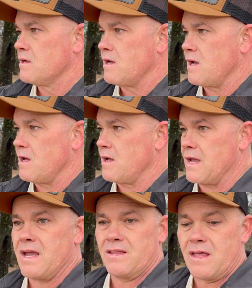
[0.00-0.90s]

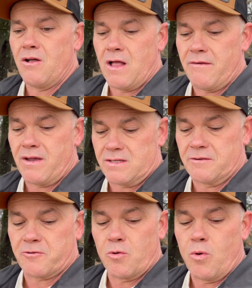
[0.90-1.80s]
And they'll have a
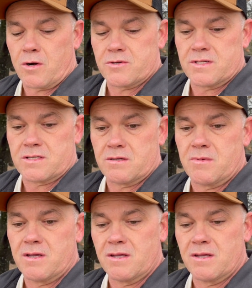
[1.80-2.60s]
different water system.